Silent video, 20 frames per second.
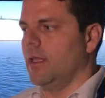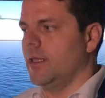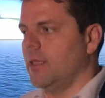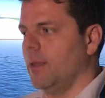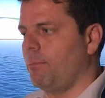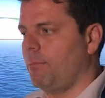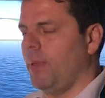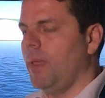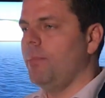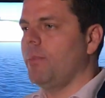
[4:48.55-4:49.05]

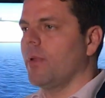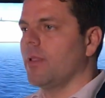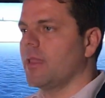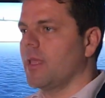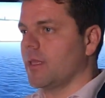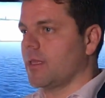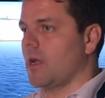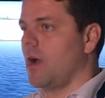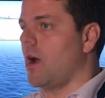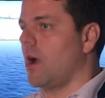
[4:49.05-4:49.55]
the people
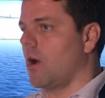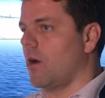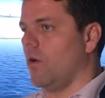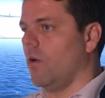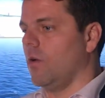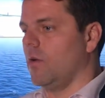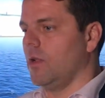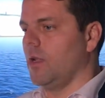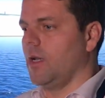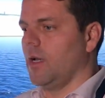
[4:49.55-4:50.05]
that are
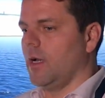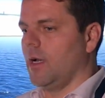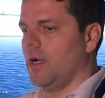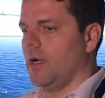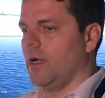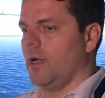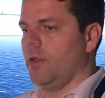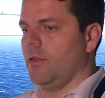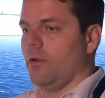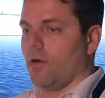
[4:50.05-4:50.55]
on
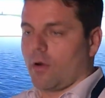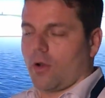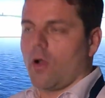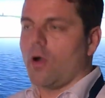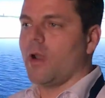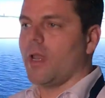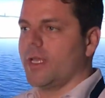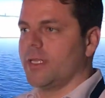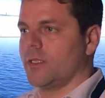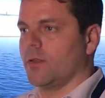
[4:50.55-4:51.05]
your
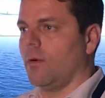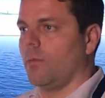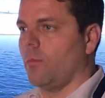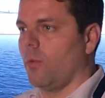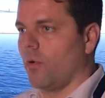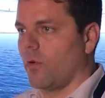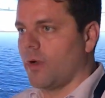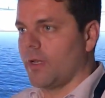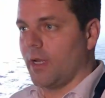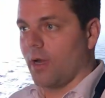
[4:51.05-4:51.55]
colleagues on
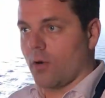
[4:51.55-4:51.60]
board,